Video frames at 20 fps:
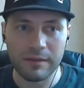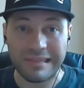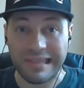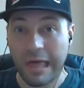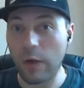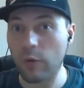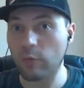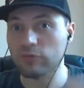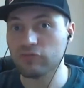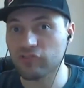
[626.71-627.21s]

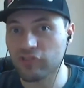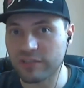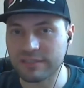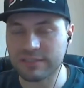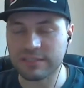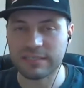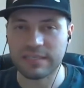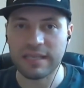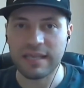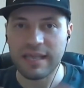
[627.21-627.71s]

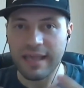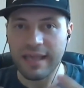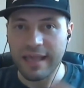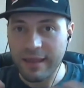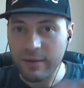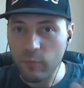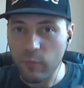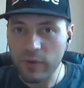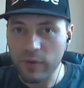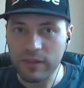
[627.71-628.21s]
launches
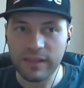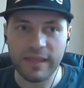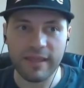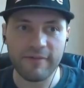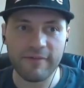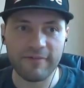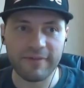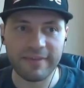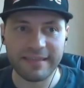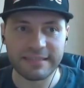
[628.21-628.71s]
and will
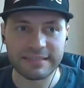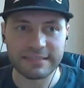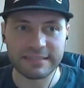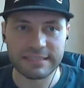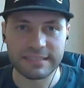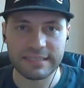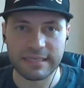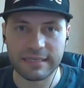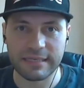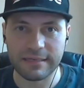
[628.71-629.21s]
have
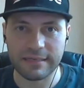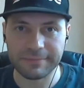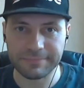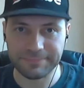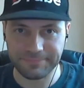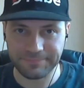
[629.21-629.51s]
its uh,